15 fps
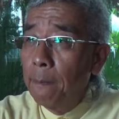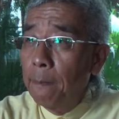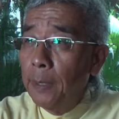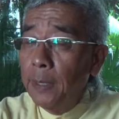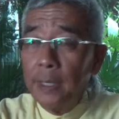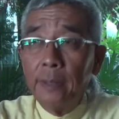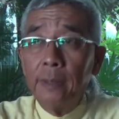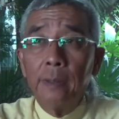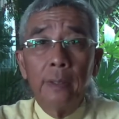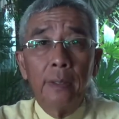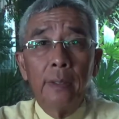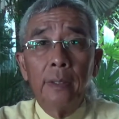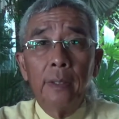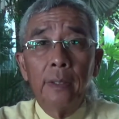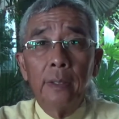But
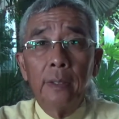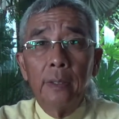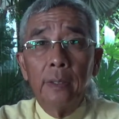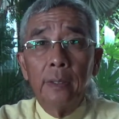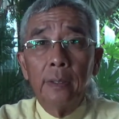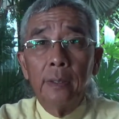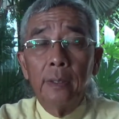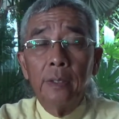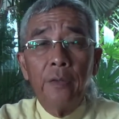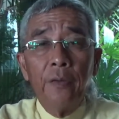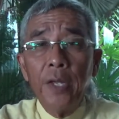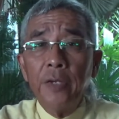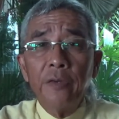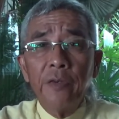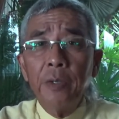a
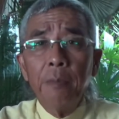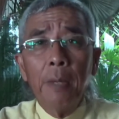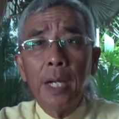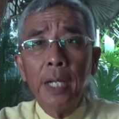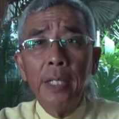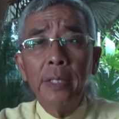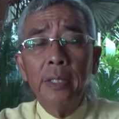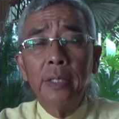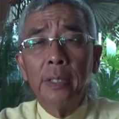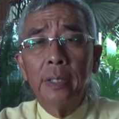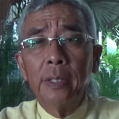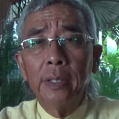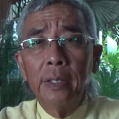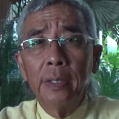great reminder